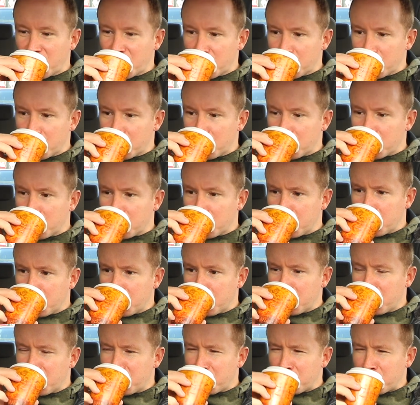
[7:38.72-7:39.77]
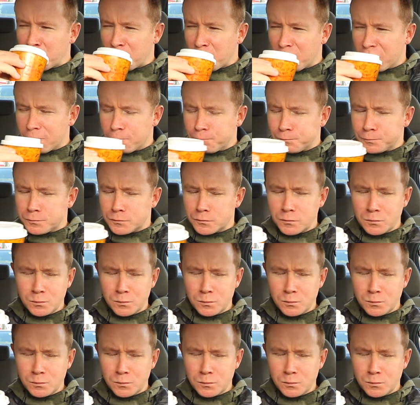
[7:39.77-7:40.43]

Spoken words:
Nobody speaks.